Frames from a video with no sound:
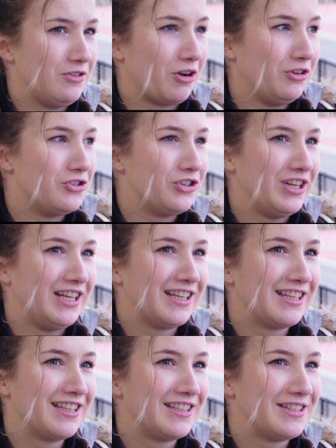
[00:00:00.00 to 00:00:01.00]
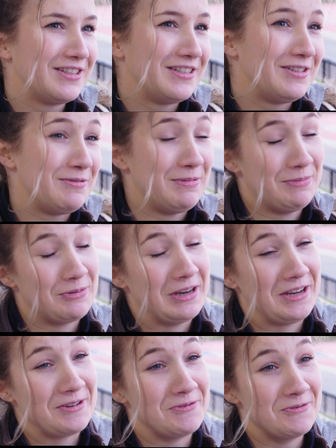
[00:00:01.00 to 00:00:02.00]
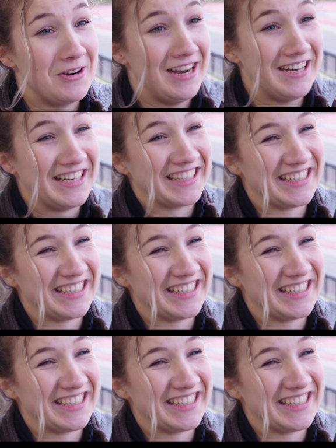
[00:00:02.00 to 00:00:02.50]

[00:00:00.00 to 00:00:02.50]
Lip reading: your country? It'd be pretty cool, right?